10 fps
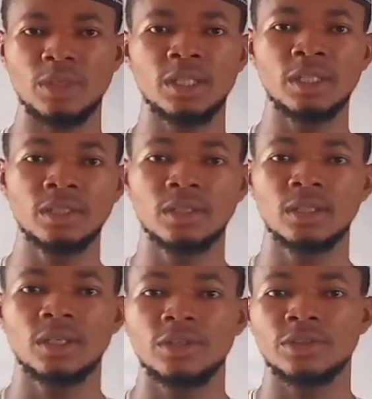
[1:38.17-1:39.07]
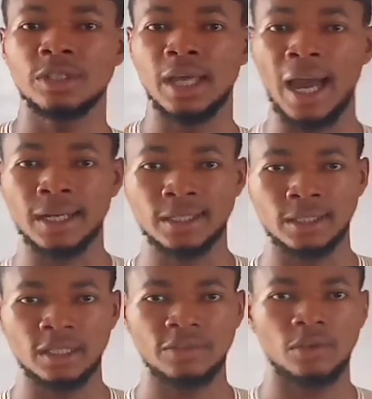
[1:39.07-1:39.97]
meaning the
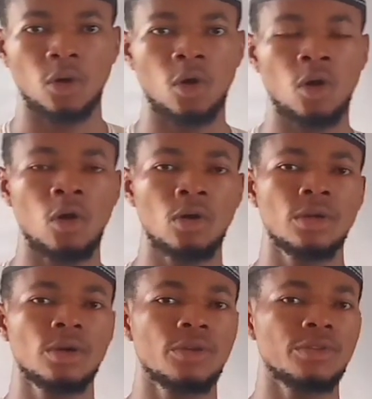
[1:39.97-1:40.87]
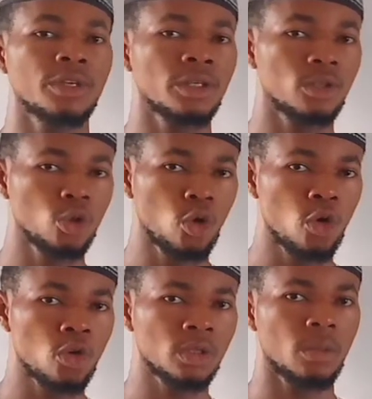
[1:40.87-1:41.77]
active or the
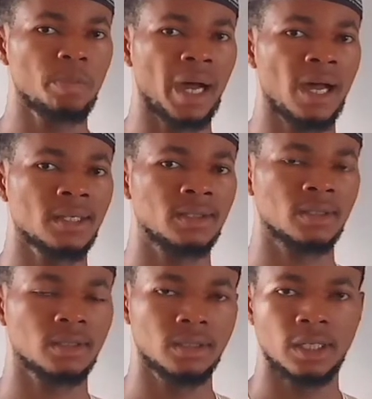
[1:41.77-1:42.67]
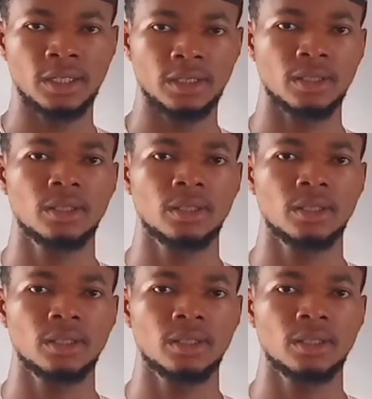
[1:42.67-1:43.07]
known past tense.